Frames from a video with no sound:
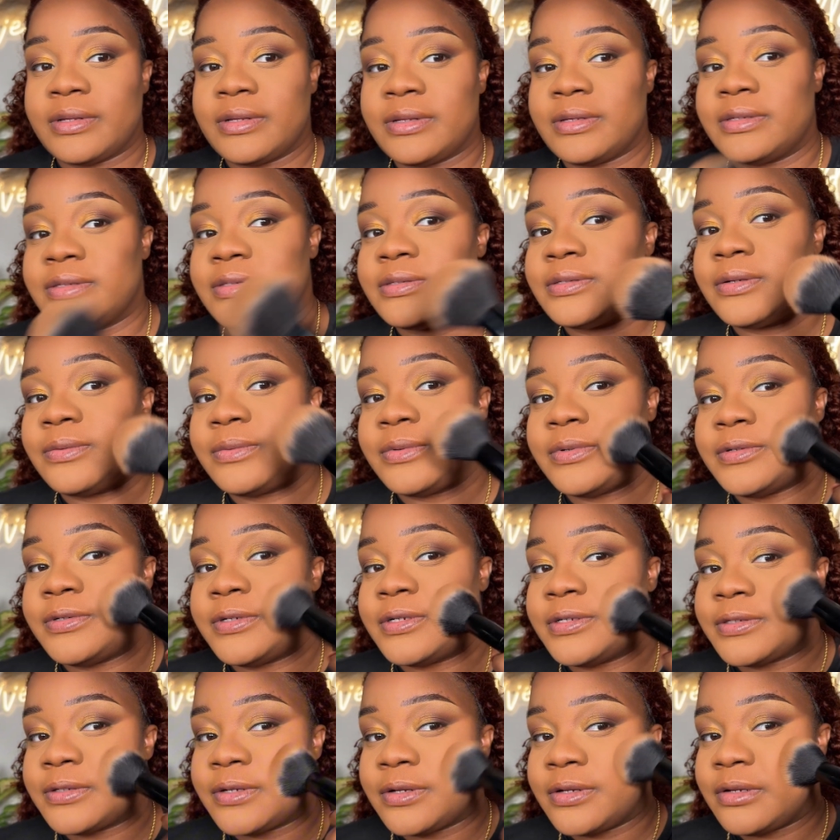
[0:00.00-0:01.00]
So we're
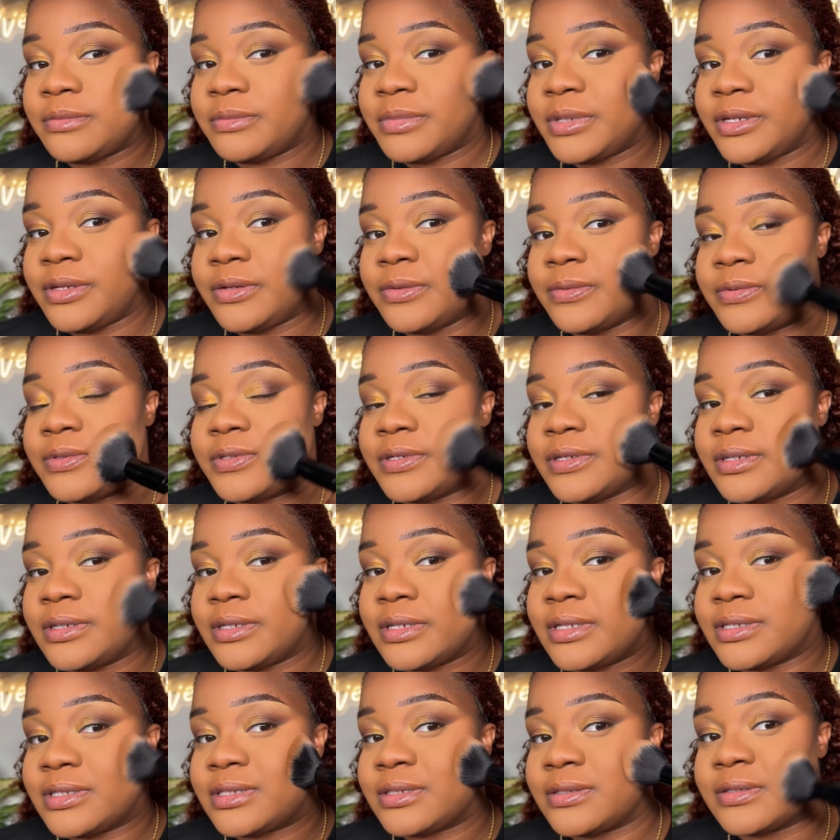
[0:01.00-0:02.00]
just gonna be using
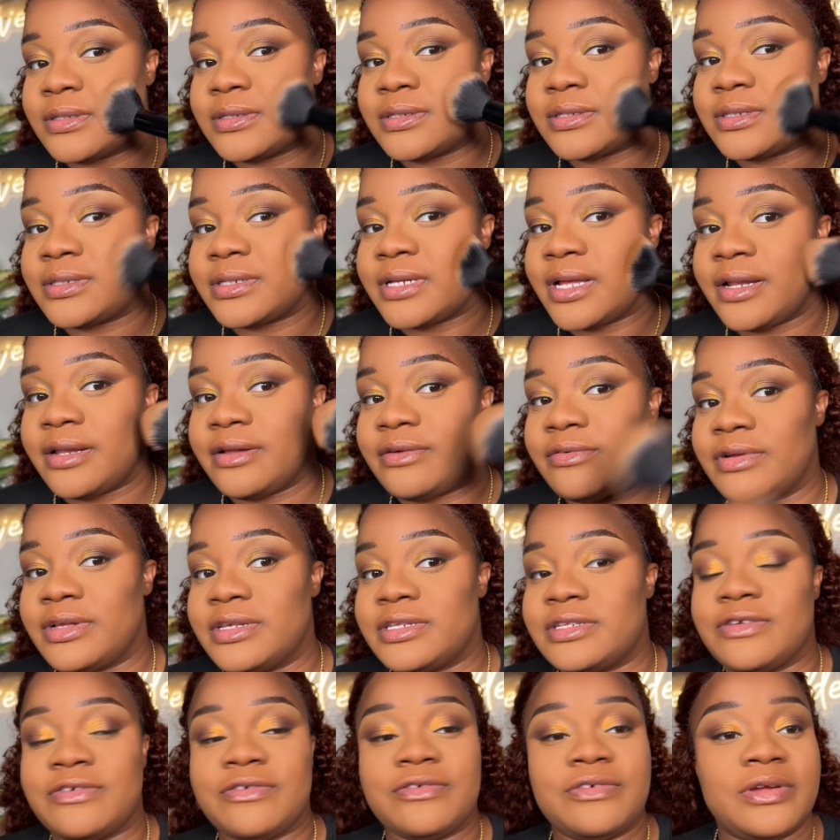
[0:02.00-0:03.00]
this to set the
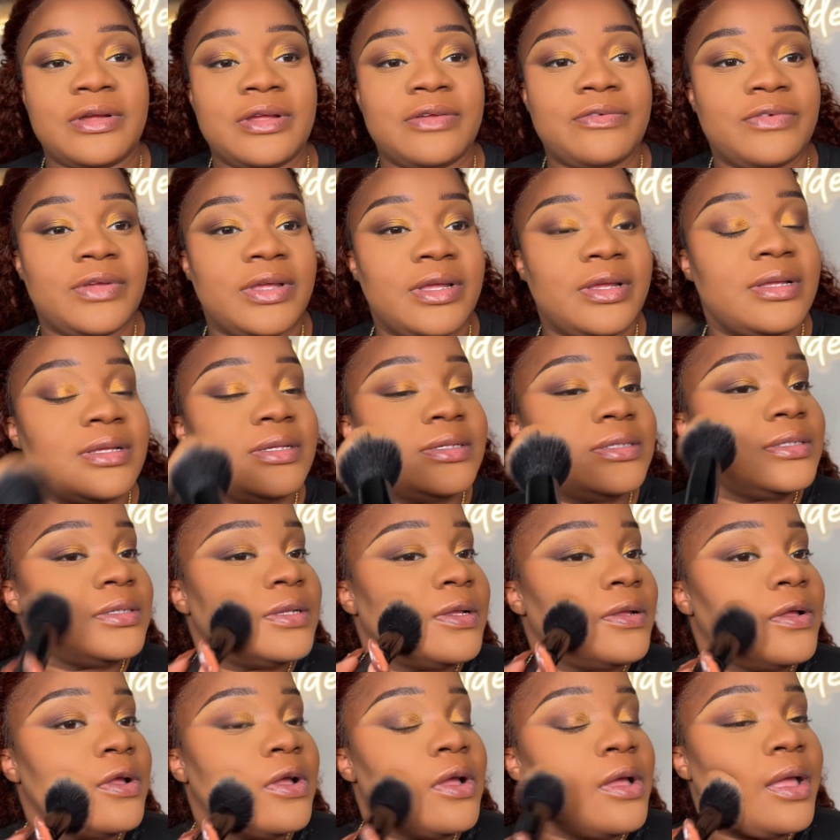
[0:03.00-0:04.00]
rest of our face.
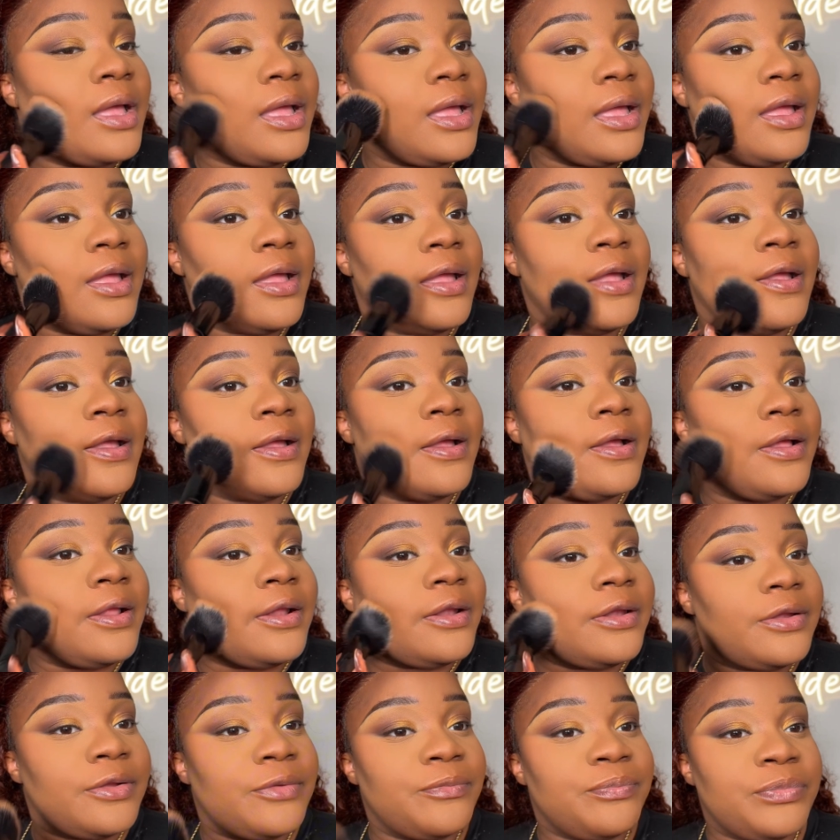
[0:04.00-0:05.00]

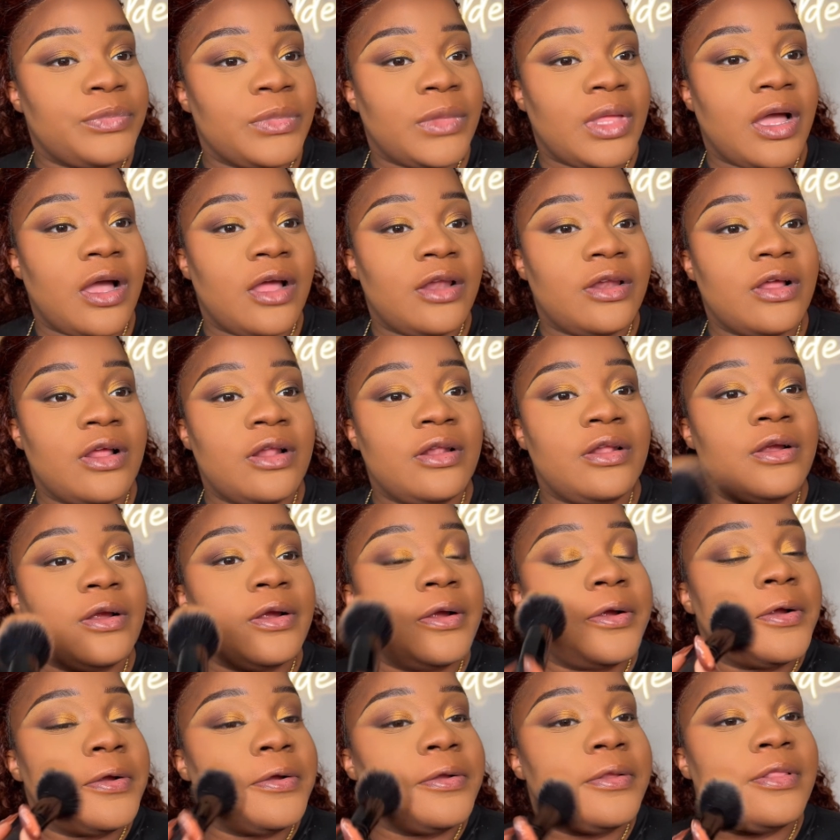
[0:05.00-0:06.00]
And
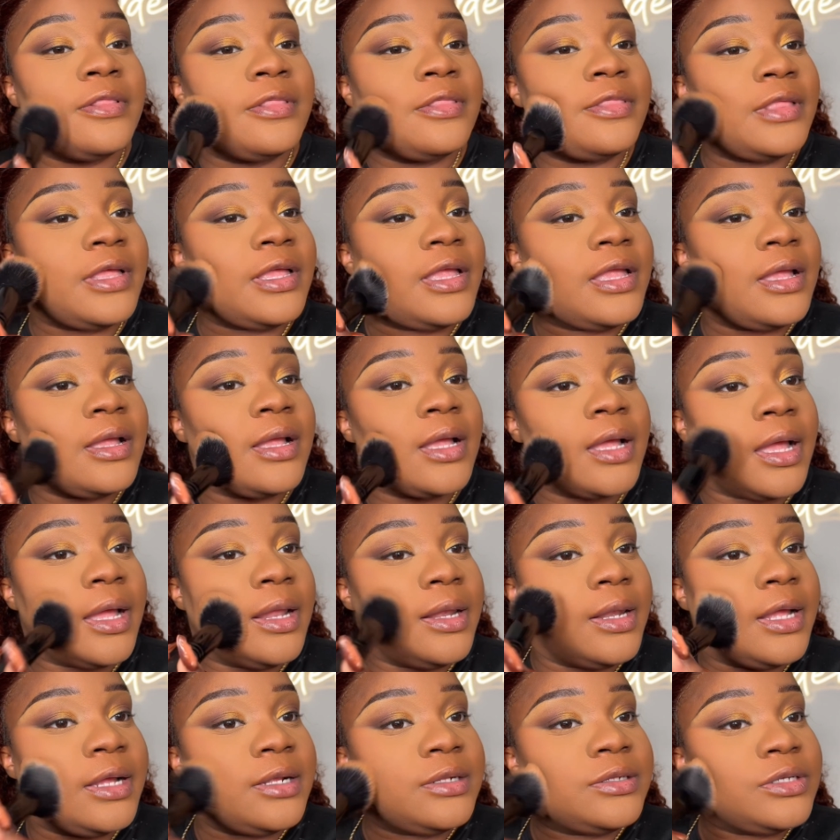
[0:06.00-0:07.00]
another thing I
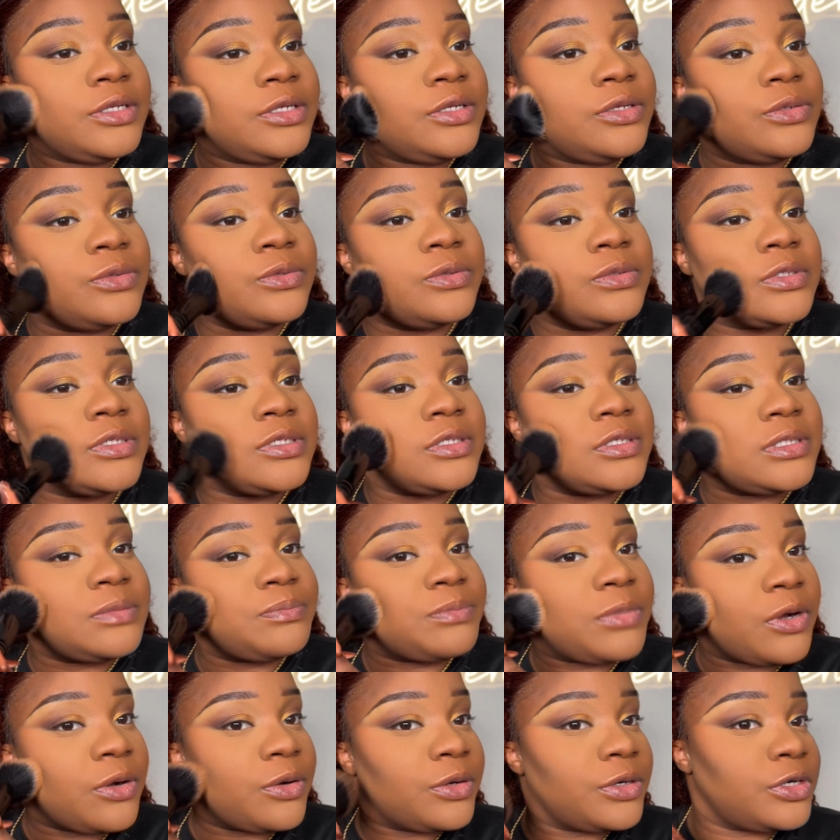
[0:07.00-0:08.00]
like to use this
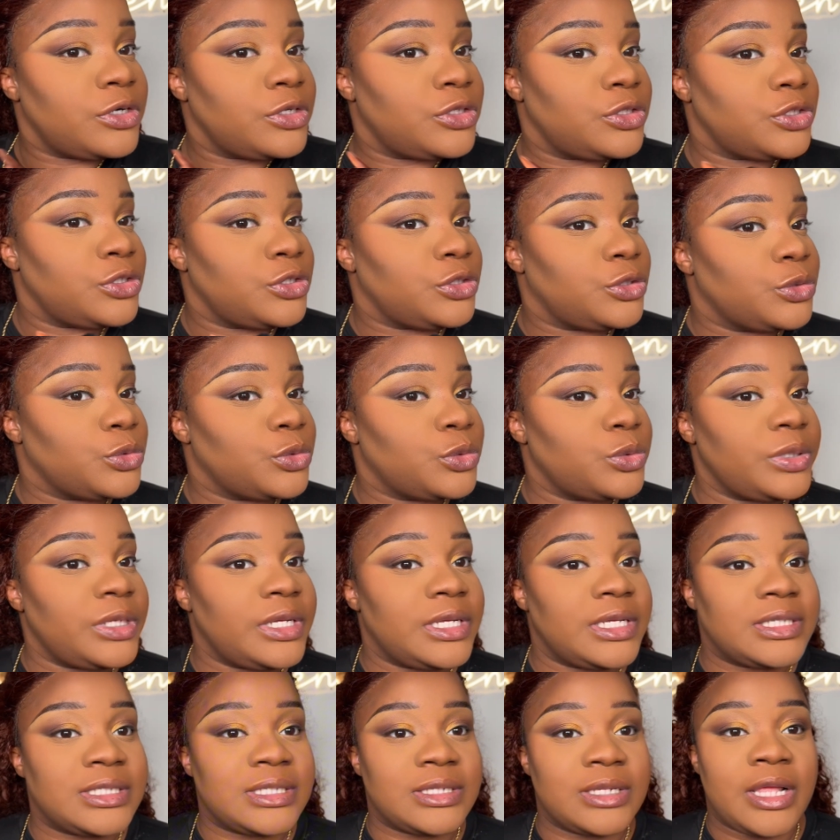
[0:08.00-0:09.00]
powder to do
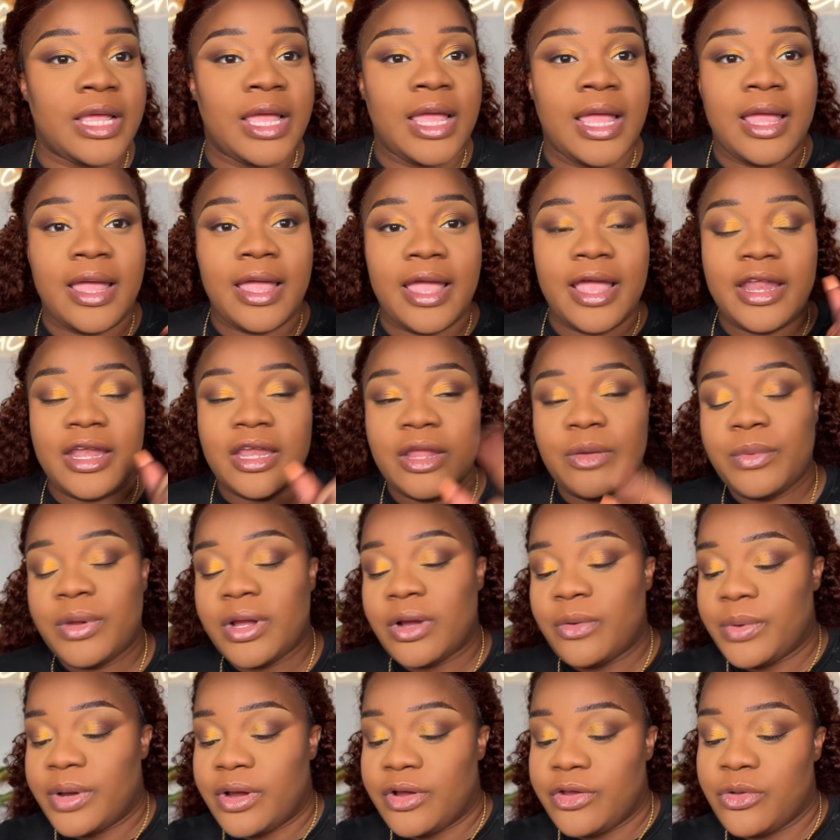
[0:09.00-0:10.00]
is
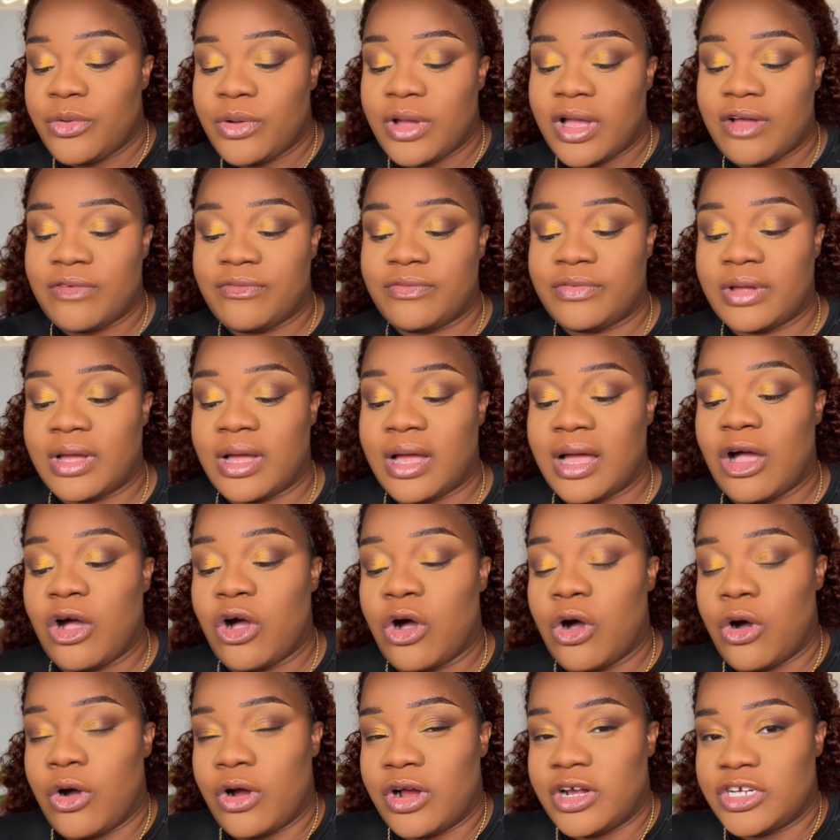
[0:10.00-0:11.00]
anywhere where you have a
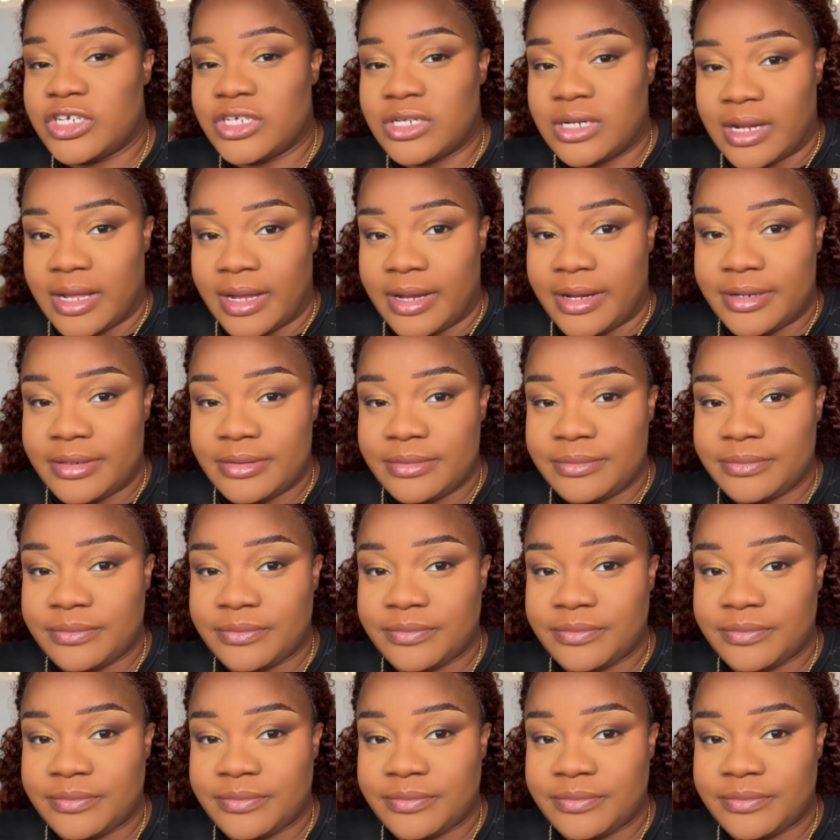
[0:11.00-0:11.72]
harsh line